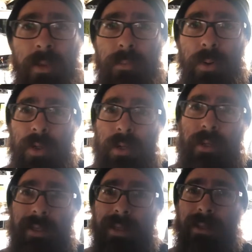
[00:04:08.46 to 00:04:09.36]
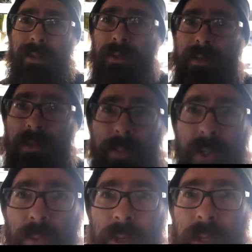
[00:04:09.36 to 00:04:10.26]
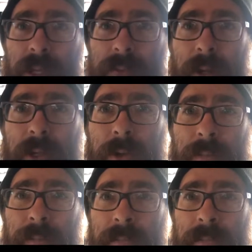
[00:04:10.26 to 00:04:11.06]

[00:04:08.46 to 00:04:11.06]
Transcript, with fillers: input in the P3 gauge menu